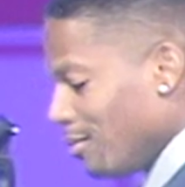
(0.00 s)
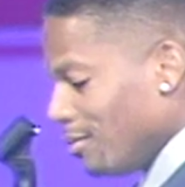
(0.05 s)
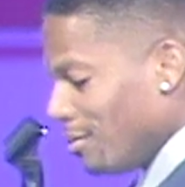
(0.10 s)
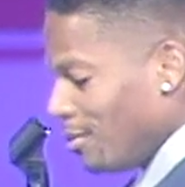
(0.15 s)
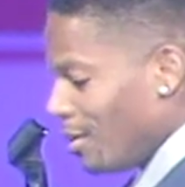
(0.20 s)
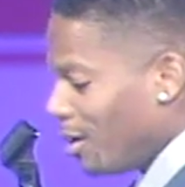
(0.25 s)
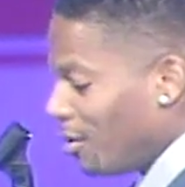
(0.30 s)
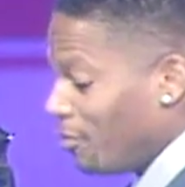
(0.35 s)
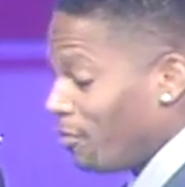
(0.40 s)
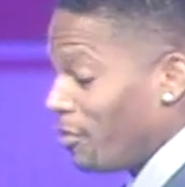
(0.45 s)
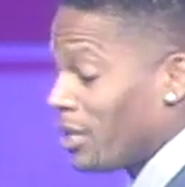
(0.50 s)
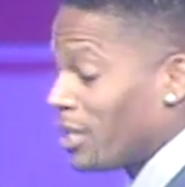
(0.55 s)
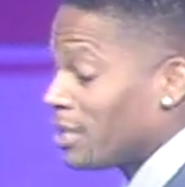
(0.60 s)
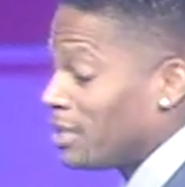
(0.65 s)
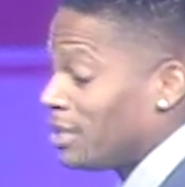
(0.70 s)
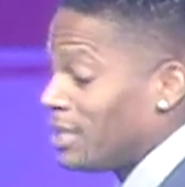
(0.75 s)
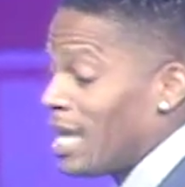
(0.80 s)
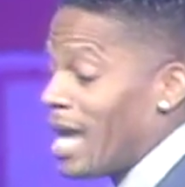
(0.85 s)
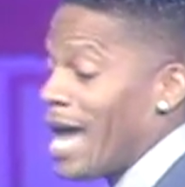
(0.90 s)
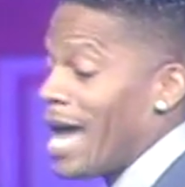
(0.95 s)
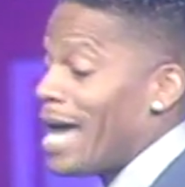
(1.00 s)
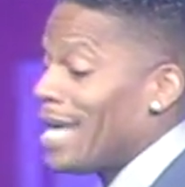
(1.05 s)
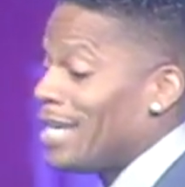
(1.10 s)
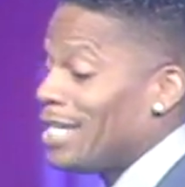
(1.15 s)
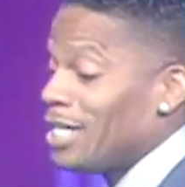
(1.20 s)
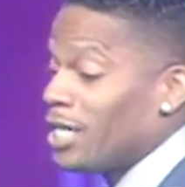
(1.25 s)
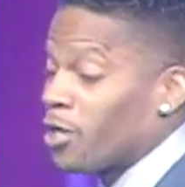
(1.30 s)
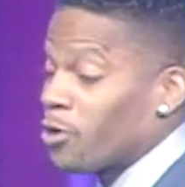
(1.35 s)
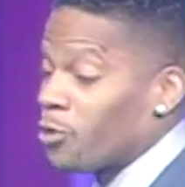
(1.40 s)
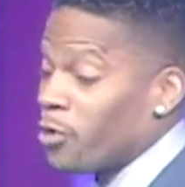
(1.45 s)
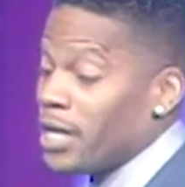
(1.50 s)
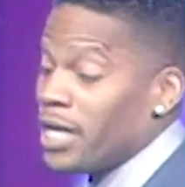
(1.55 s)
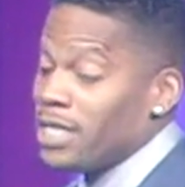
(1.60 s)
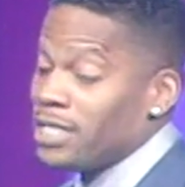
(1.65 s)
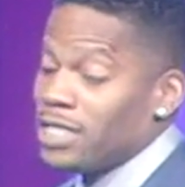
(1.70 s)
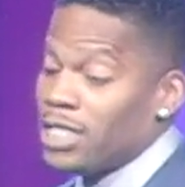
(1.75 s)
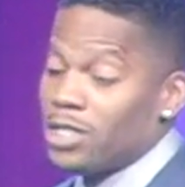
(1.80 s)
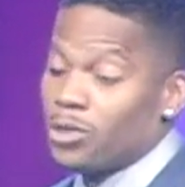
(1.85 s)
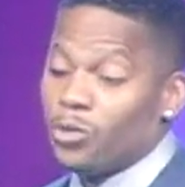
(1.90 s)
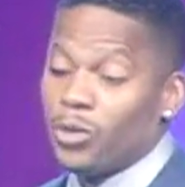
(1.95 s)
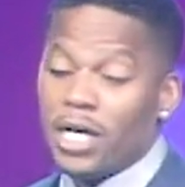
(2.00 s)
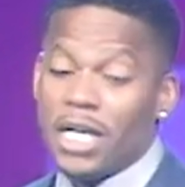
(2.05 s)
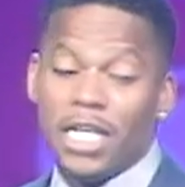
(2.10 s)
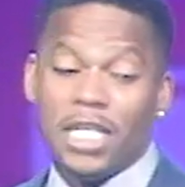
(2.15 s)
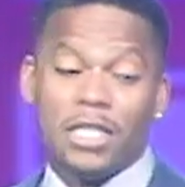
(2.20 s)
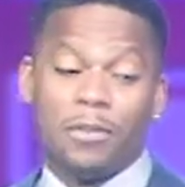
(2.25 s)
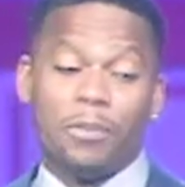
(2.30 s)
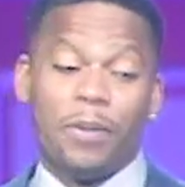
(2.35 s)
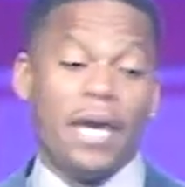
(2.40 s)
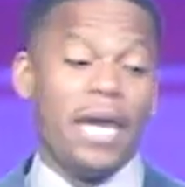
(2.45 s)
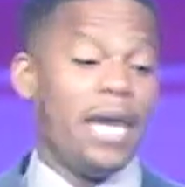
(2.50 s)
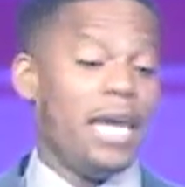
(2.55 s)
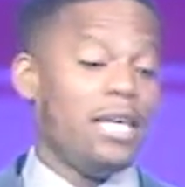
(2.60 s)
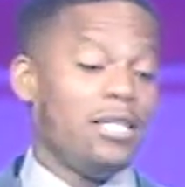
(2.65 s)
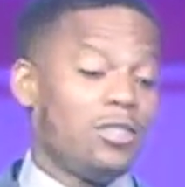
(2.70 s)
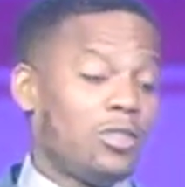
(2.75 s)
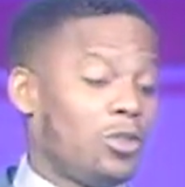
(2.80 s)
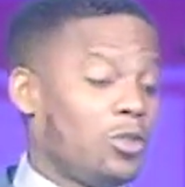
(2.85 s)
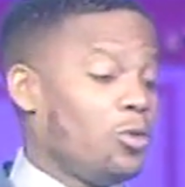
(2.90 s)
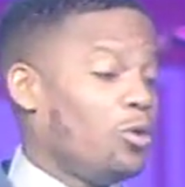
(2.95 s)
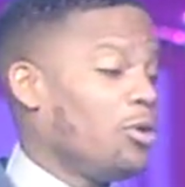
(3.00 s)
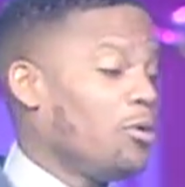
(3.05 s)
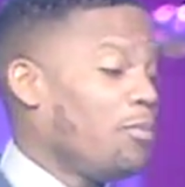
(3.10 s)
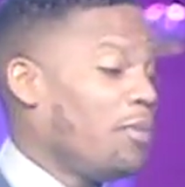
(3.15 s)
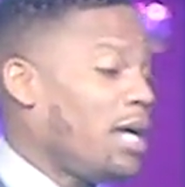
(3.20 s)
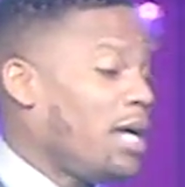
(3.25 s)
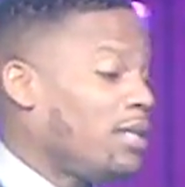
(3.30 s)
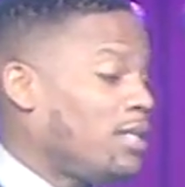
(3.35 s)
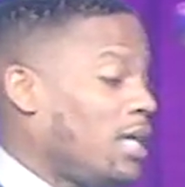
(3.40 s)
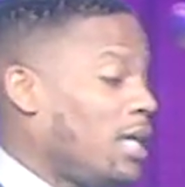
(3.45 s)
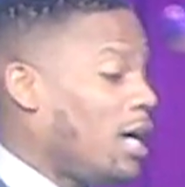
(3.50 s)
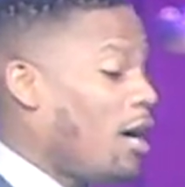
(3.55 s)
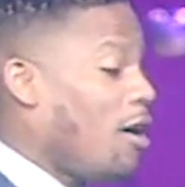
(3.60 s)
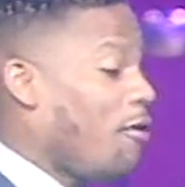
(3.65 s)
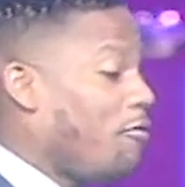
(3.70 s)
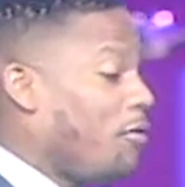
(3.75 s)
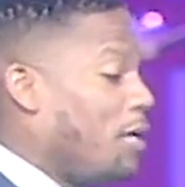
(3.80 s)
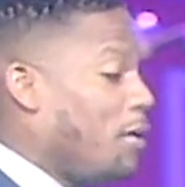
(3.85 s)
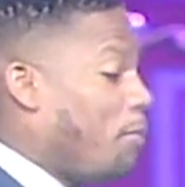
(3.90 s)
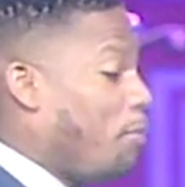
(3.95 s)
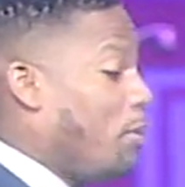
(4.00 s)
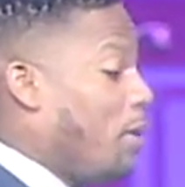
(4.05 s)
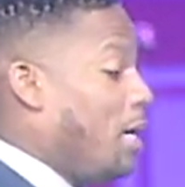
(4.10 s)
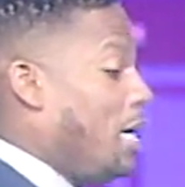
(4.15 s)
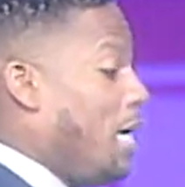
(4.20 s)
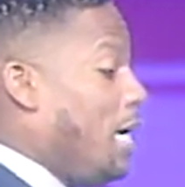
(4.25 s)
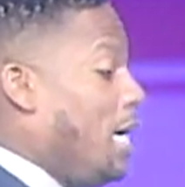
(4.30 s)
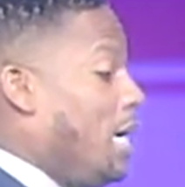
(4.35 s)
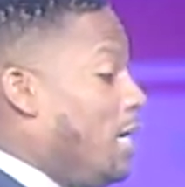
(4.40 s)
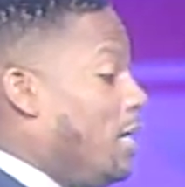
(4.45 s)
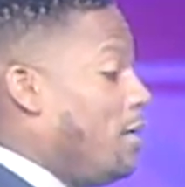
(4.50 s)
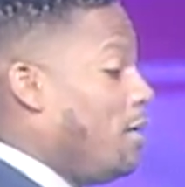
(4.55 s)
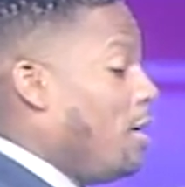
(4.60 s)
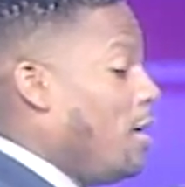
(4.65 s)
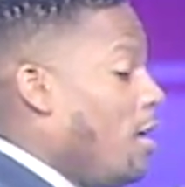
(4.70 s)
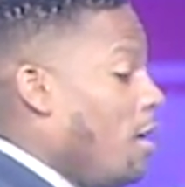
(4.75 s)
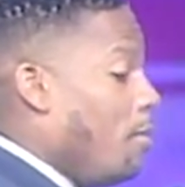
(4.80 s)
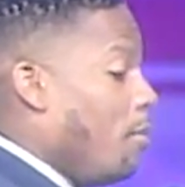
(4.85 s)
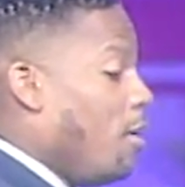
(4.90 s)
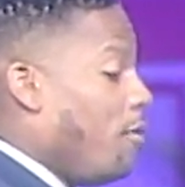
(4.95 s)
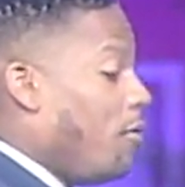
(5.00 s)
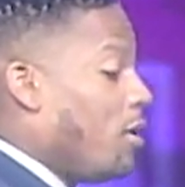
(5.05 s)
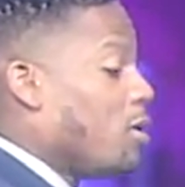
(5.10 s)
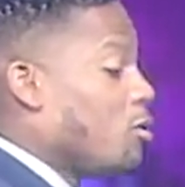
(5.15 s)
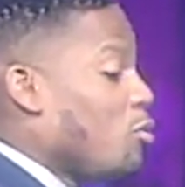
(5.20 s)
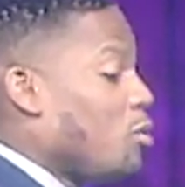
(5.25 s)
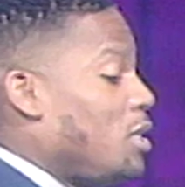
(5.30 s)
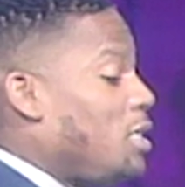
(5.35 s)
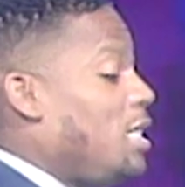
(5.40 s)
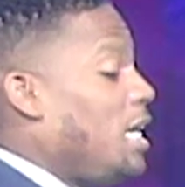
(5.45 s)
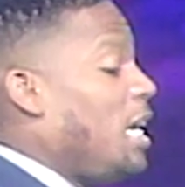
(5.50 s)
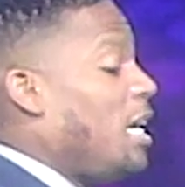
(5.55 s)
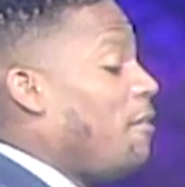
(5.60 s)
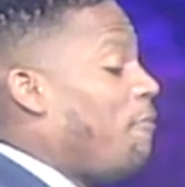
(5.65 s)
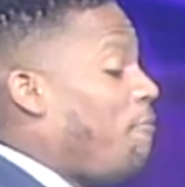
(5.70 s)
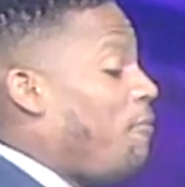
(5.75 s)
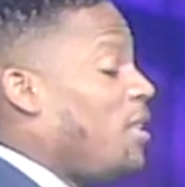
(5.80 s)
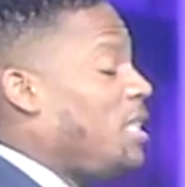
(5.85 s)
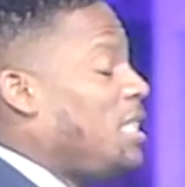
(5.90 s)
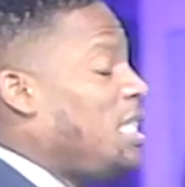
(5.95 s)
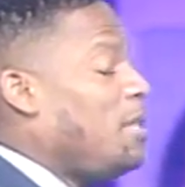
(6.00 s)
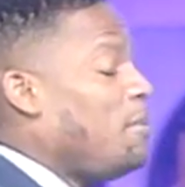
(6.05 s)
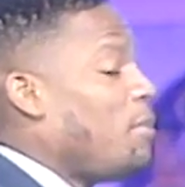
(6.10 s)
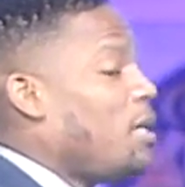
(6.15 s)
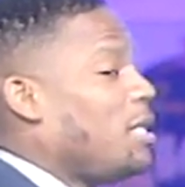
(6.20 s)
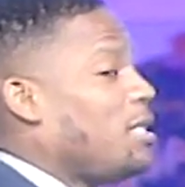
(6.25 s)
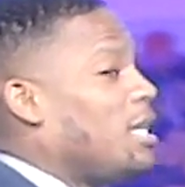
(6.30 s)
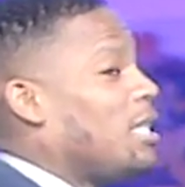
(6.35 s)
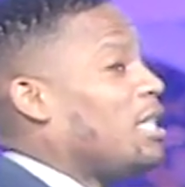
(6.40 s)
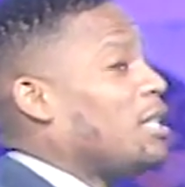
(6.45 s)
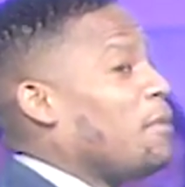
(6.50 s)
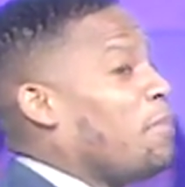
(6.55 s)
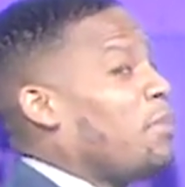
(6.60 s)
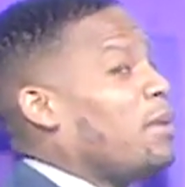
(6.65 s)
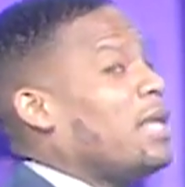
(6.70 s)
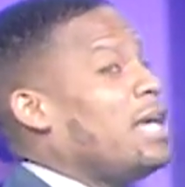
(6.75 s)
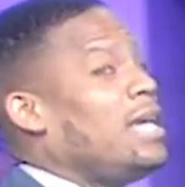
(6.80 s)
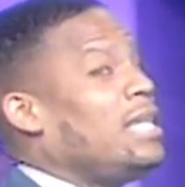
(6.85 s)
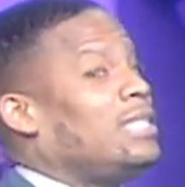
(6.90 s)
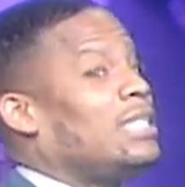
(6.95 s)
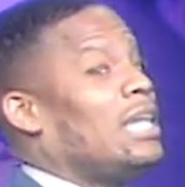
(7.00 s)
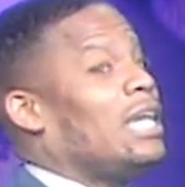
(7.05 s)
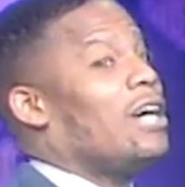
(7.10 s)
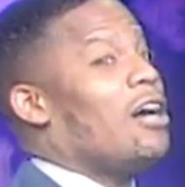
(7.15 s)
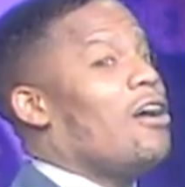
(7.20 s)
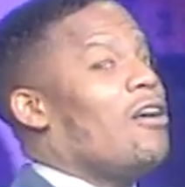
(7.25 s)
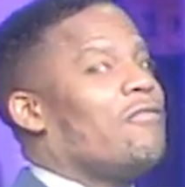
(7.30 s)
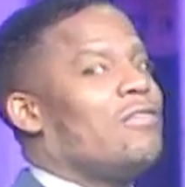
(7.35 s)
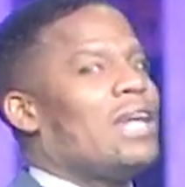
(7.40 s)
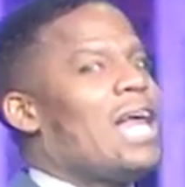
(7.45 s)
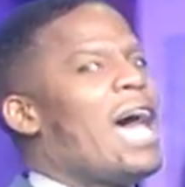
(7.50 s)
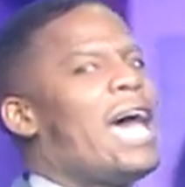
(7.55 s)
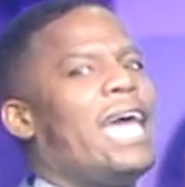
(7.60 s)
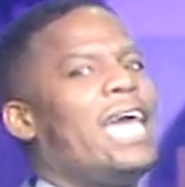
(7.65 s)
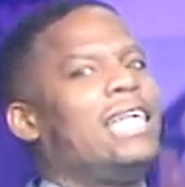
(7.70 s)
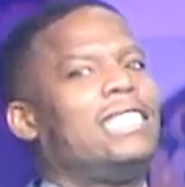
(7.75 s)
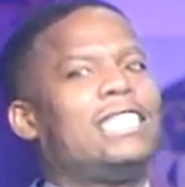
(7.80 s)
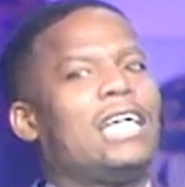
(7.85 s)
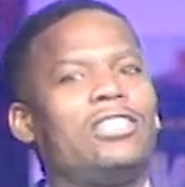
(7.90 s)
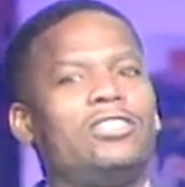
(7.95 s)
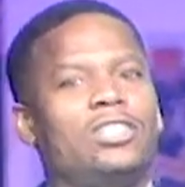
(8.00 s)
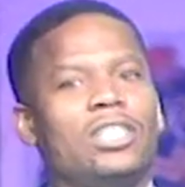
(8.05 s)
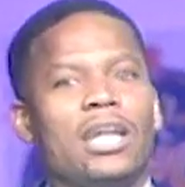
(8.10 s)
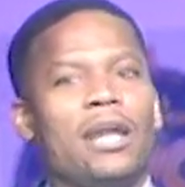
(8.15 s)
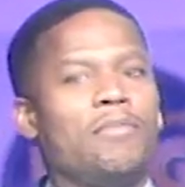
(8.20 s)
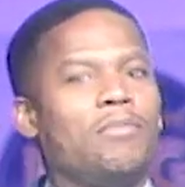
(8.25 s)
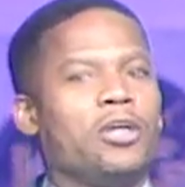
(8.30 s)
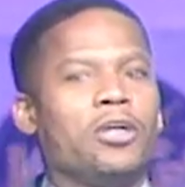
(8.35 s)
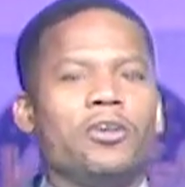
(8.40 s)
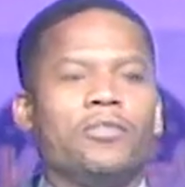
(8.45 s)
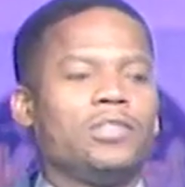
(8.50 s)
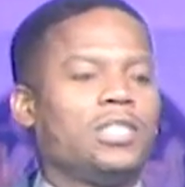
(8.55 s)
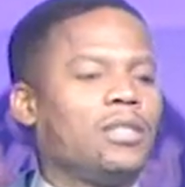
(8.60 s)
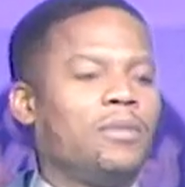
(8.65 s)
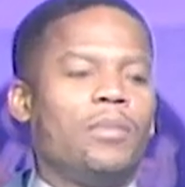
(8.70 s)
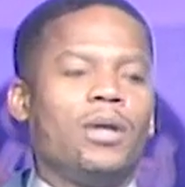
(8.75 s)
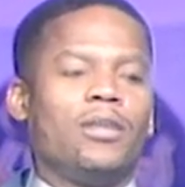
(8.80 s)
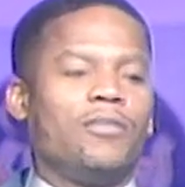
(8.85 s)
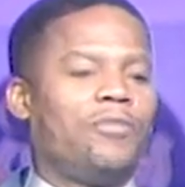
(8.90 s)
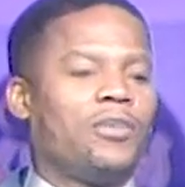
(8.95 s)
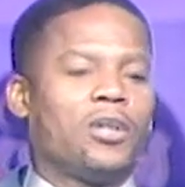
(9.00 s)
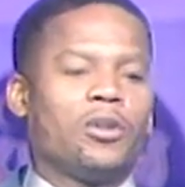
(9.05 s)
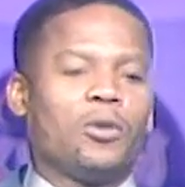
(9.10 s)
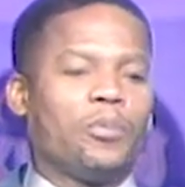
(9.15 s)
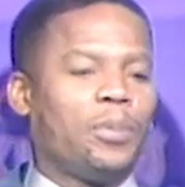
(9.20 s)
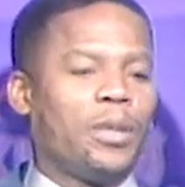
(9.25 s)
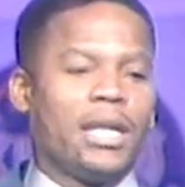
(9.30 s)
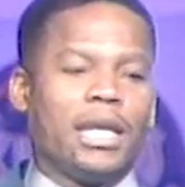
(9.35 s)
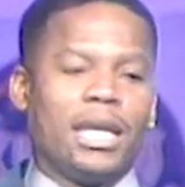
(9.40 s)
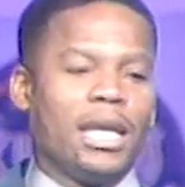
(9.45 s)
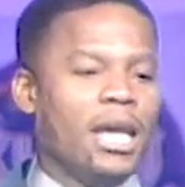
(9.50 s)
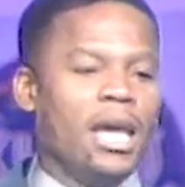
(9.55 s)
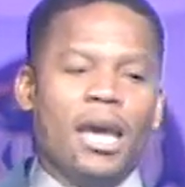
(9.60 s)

Motherfuckers dying in the craziest ways. Payne Stewart, man, take off in a plane. Motherfuckers were dead 15 minutes after the plane take off. And I hate that shit. I'm nervous as a motherfucker on a plane.